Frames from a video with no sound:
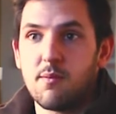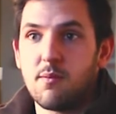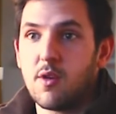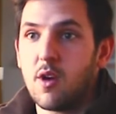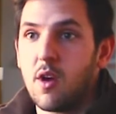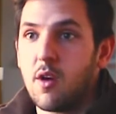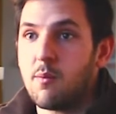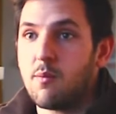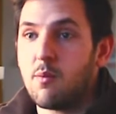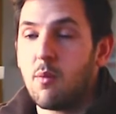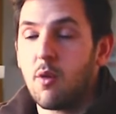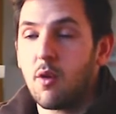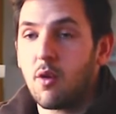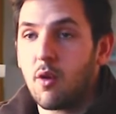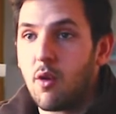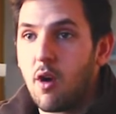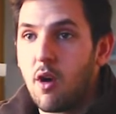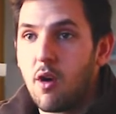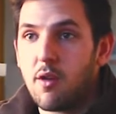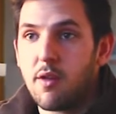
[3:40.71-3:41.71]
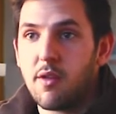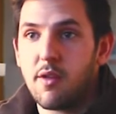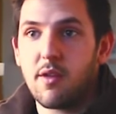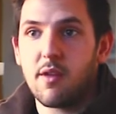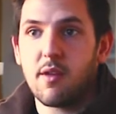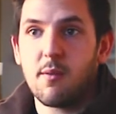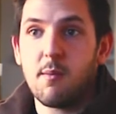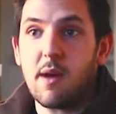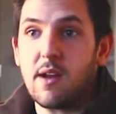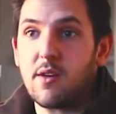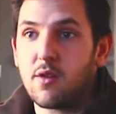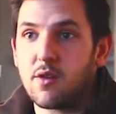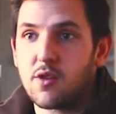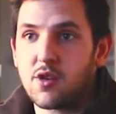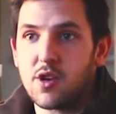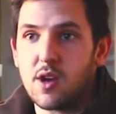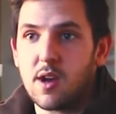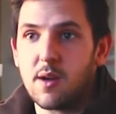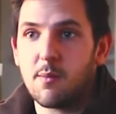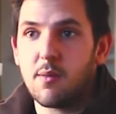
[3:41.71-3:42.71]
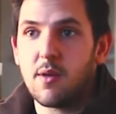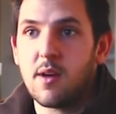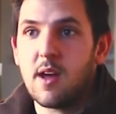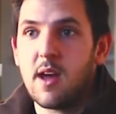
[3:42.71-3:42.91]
you know, more growth, mentorship,